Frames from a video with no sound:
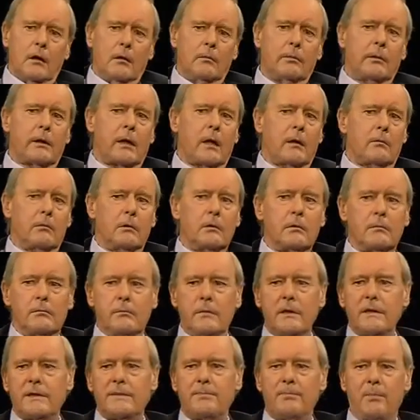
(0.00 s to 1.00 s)
No, but I
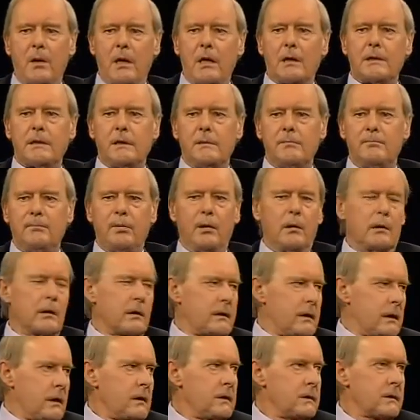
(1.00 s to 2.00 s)
wouldn't miss party
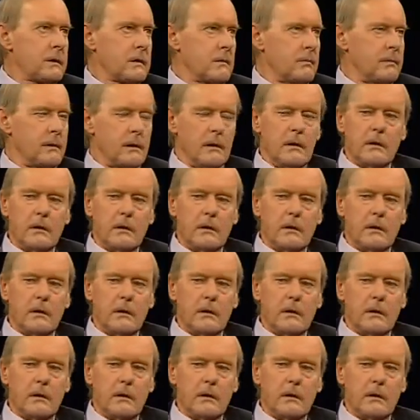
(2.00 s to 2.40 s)
politics,